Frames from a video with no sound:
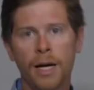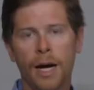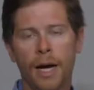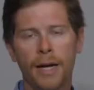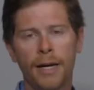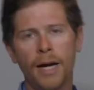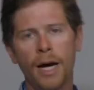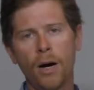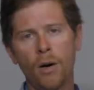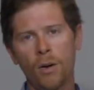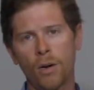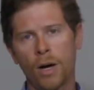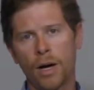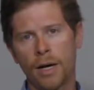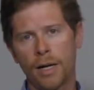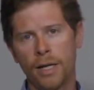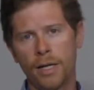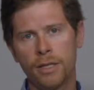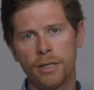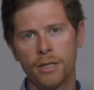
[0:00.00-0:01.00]
And now
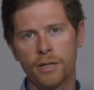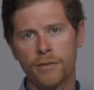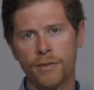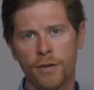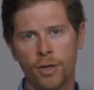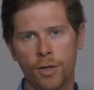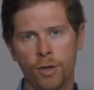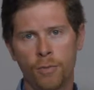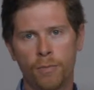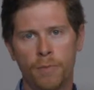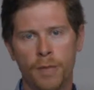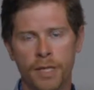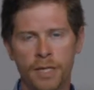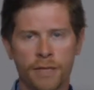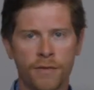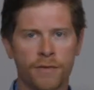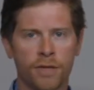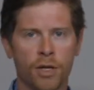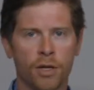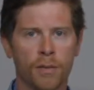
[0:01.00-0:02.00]
here's a few bits
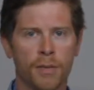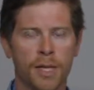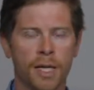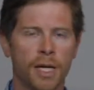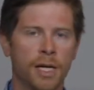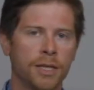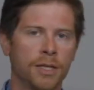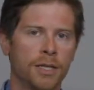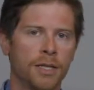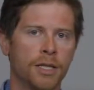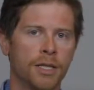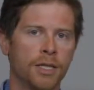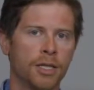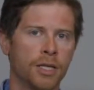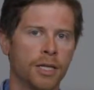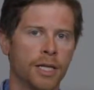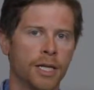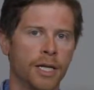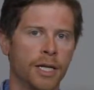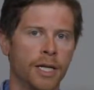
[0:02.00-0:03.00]
of terminology that you're
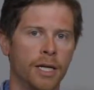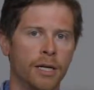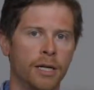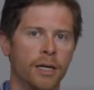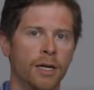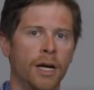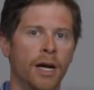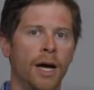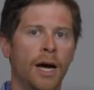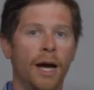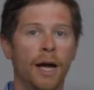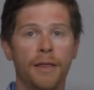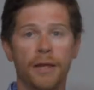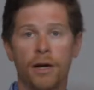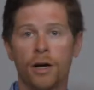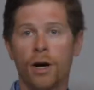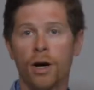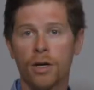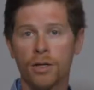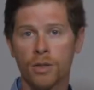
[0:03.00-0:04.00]
going to hear and that
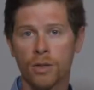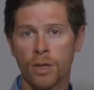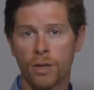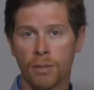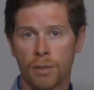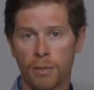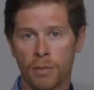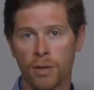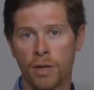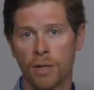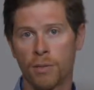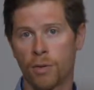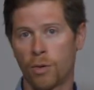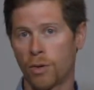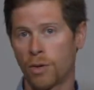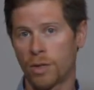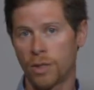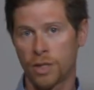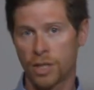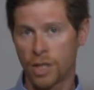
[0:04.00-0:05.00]
are also going to be pretty
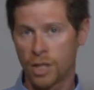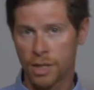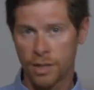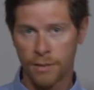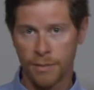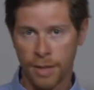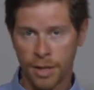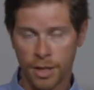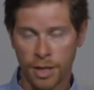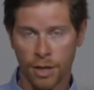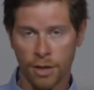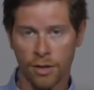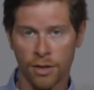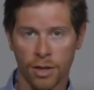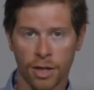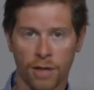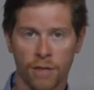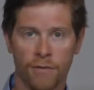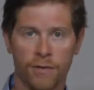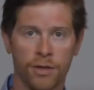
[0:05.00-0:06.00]
important just to be generally
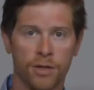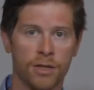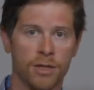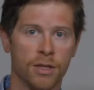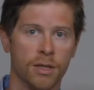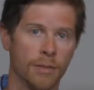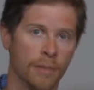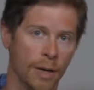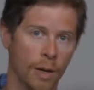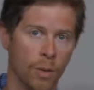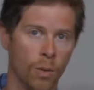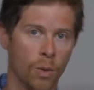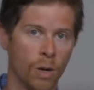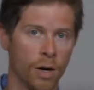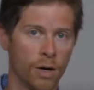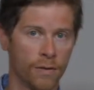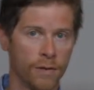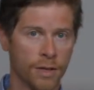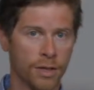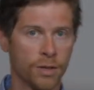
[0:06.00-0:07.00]
conversant about
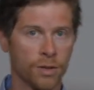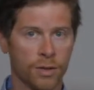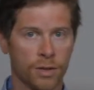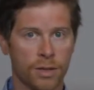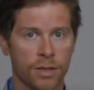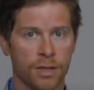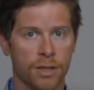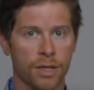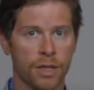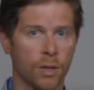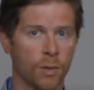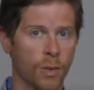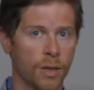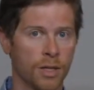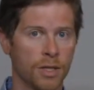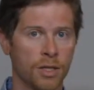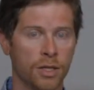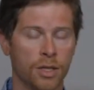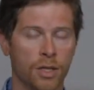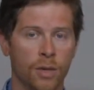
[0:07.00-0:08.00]
water resources in the
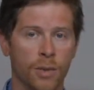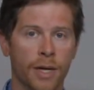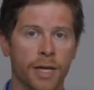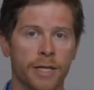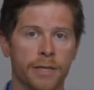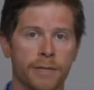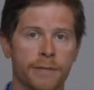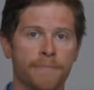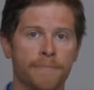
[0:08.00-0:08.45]
Western US.